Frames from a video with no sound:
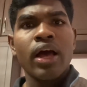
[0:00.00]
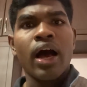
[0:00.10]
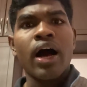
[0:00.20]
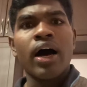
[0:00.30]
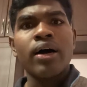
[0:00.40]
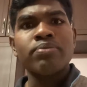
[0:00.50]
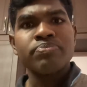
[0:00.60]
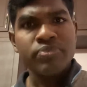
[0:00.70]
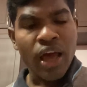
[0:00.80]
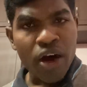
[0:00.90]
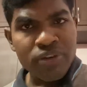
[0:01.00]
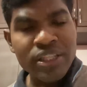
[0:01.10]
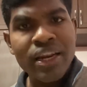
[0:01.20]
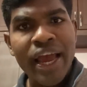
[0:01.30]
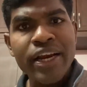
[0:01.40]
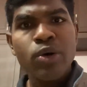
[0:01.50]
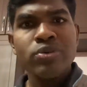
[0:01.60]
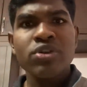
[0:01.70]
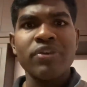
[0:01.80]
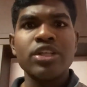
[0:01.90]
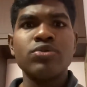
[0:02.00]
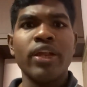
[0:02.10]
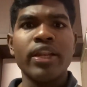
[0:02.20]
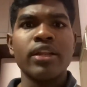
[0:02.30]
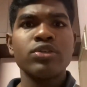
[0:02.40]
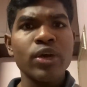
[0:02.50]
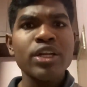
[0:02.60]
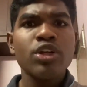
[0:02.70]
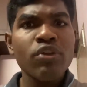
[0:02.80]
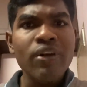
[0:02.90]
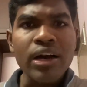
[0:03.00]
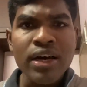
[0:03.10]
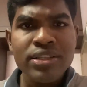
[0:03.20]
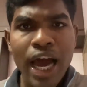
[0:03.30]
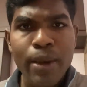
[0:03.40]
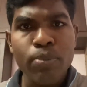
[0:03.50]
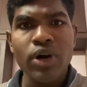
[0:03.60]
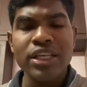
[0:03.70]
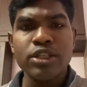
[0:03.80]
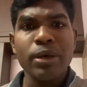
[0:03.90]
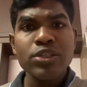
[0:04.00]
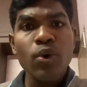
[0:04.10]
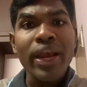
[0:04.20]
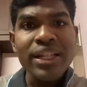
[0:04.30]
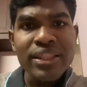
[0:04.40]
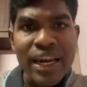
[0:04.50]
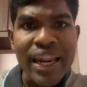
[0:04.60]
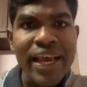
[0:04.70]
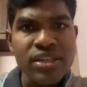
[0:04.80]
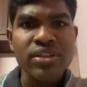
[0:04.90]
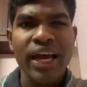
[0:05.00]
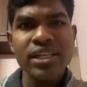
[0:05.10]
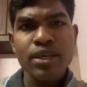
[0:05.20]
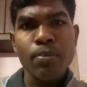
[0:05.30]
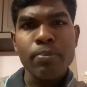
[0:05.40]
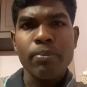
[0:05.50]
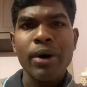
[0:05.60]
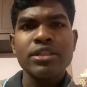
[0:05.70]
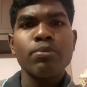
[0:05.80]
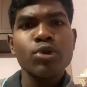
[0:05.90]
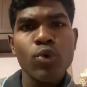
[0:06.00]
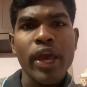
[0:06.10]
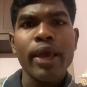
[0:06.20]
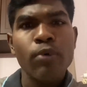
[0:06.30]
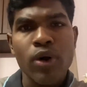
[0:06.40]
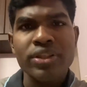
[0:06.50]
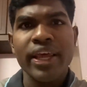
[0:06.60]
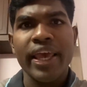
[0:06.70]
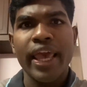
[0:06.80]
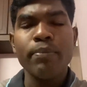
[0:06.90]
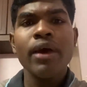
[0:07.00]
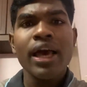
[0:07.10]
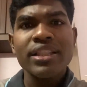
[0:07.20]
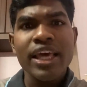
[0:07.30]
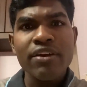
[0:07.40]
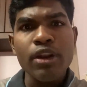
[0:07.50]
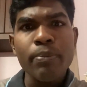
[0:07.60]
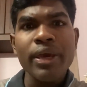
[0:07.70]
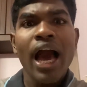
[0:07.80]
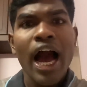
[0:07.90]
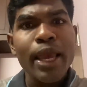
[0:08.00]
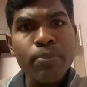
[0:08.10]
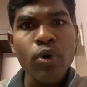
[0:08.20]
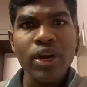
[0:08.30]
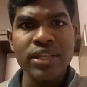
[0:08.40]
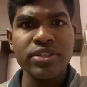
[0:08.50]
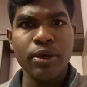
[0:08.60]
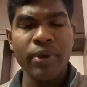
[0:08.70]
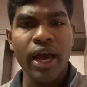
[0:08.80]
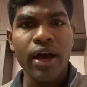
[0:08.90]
after the night dose of insulin, so insulin will cause hypoglycemia. So in the late night, by some 2 a.m. or 3 a.m., there will be hypoglycemia.